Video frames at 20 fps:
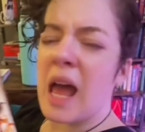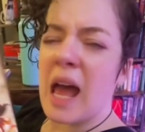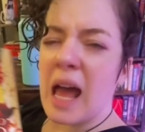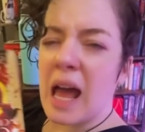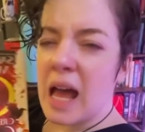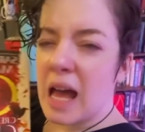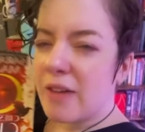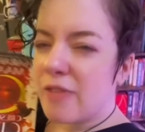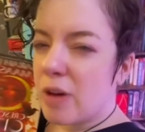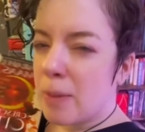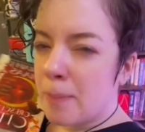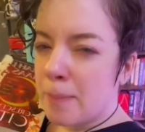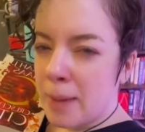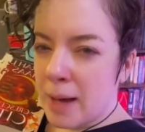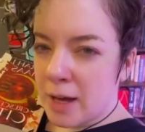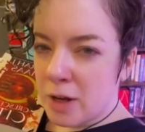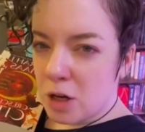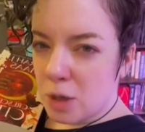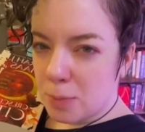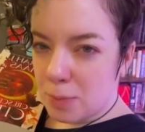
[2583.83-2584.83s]
Have a
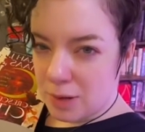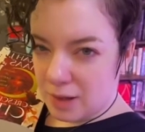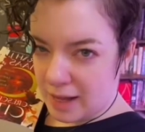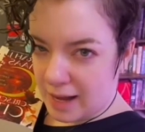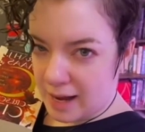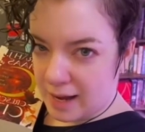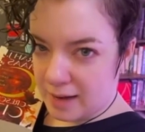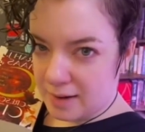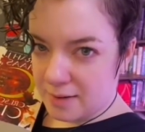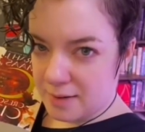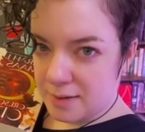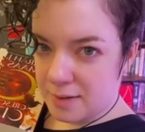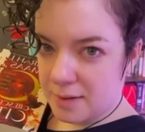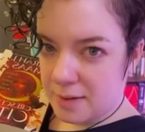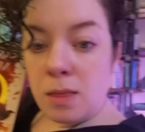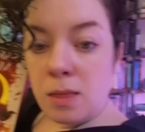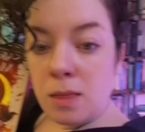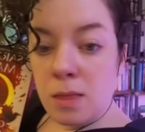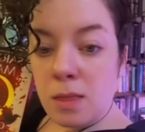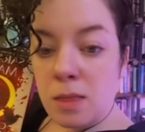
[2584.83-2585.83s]
better plan.
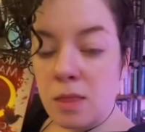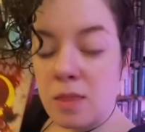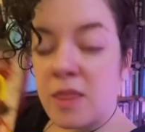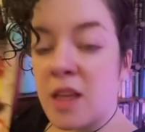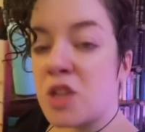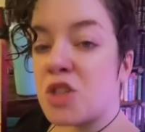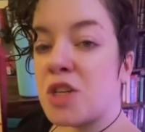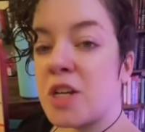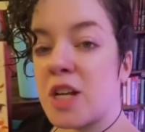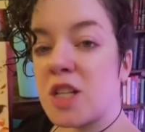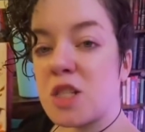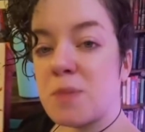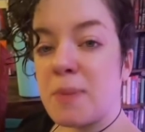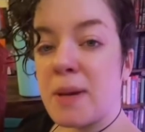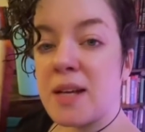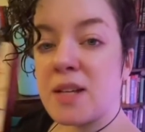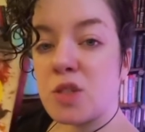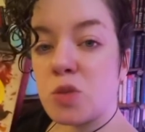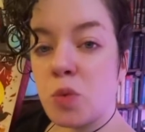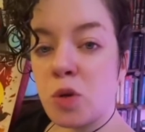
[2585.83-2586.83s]
Then she gets
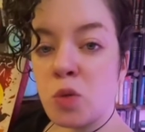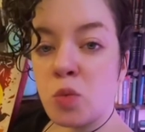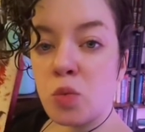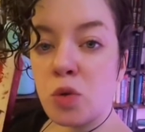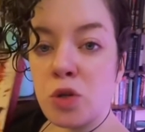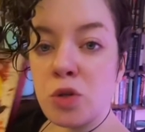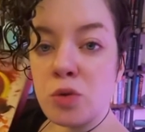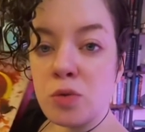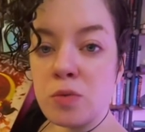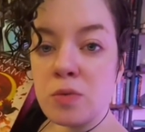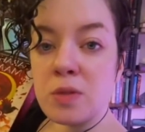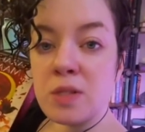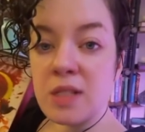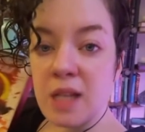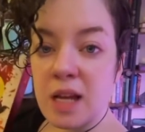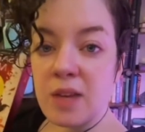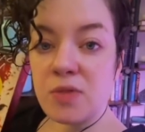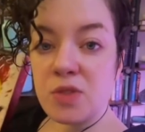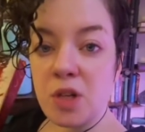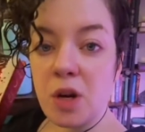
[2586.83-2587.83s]
pissed when Ruhn
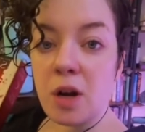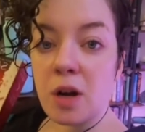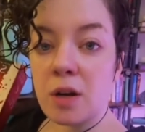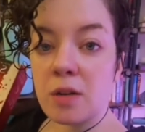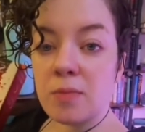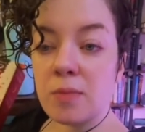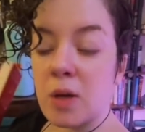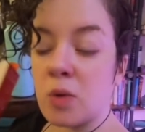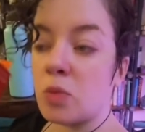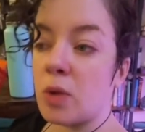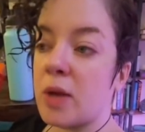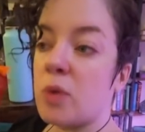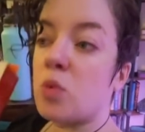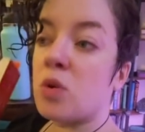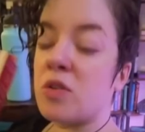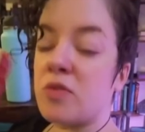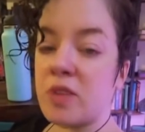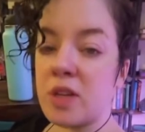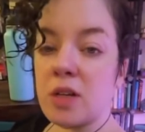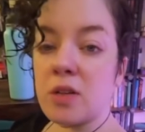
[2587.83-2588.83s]
saves her and like
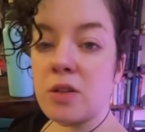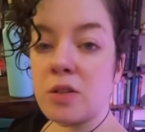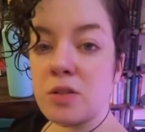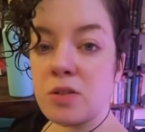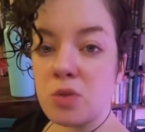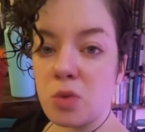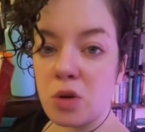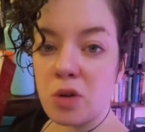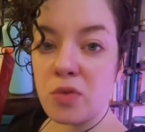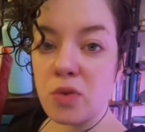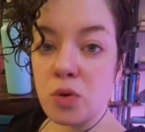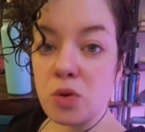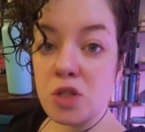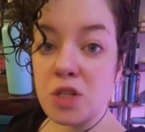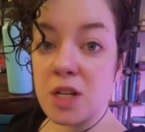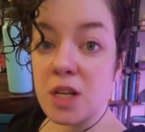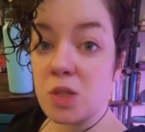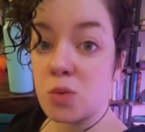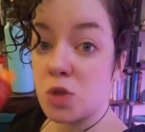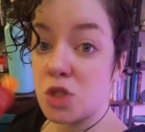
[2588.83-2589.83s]
reveals sort of who
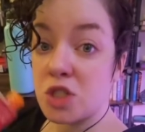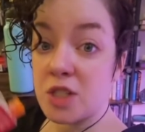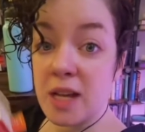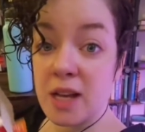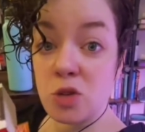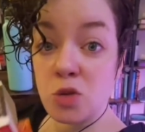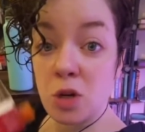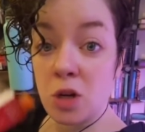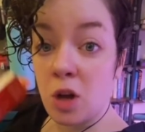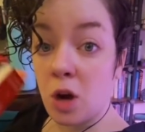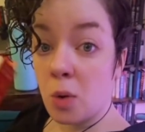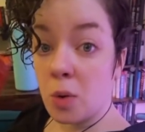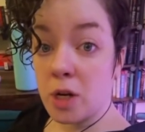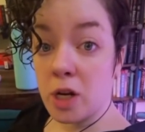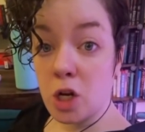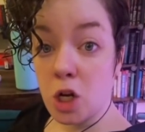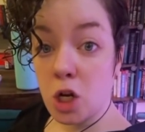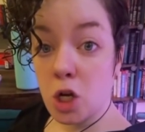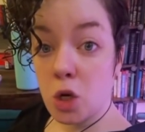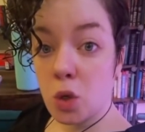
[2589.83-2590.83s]
she is, which Sandriel already
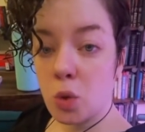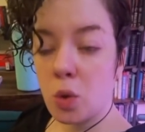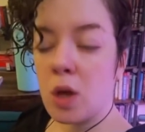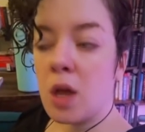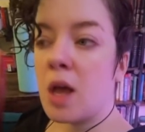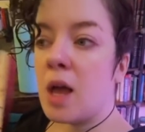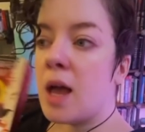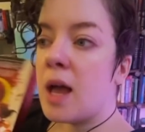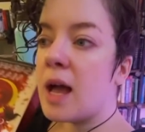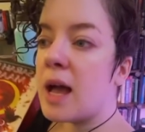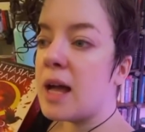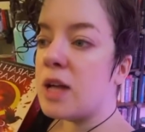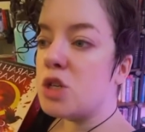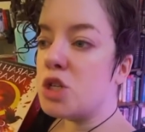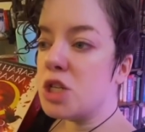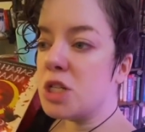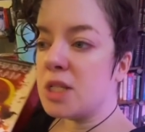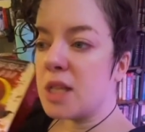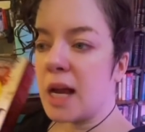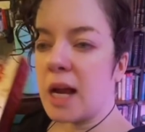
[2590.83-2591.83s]
knew. And
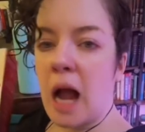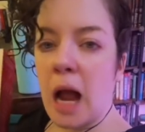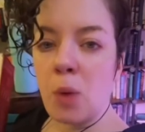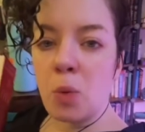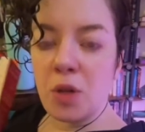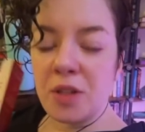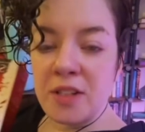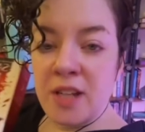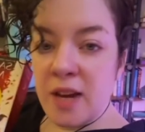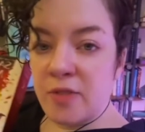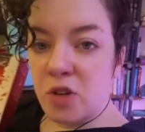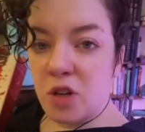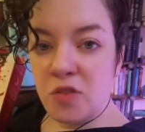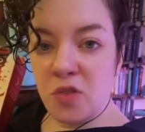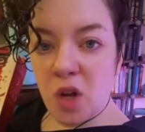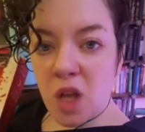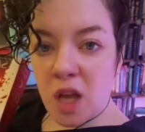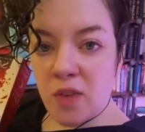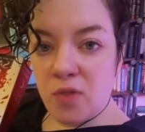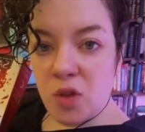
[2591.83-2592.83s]
she's like, I will never
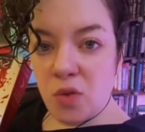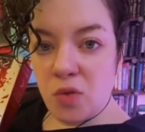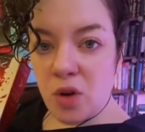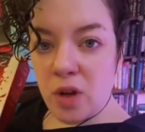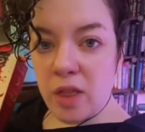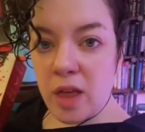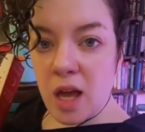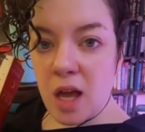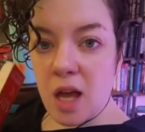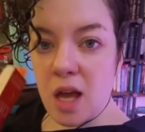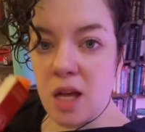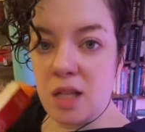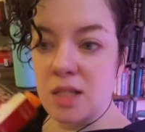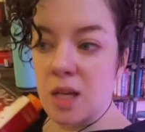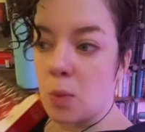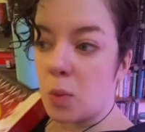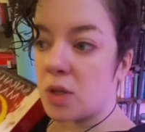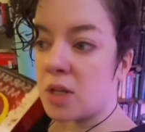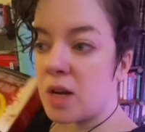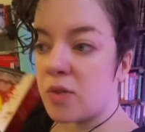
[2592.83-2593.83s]
forgive you for this. I
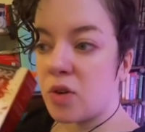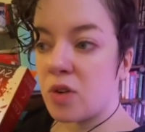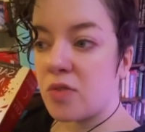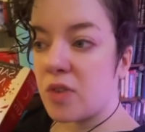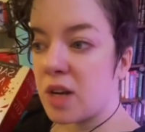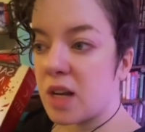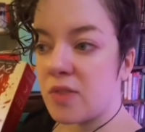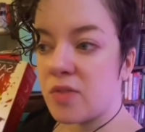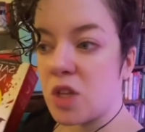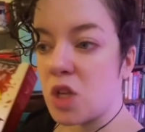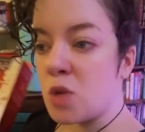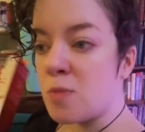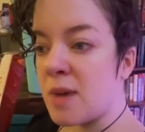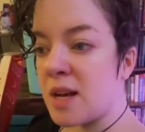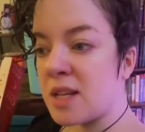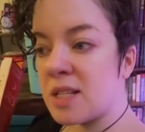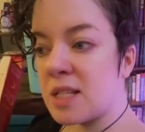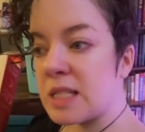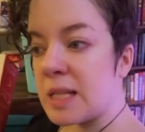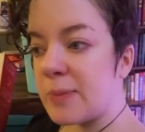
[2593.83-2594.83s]
will never forgive that you
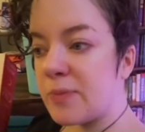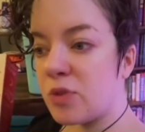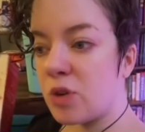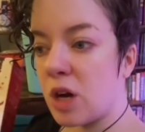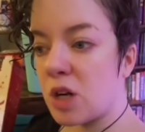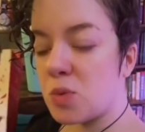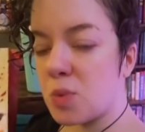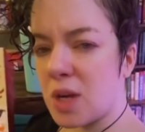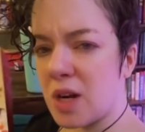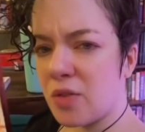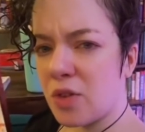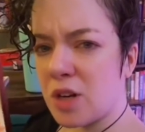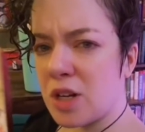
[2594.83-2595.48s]
mess this up for us, whatever.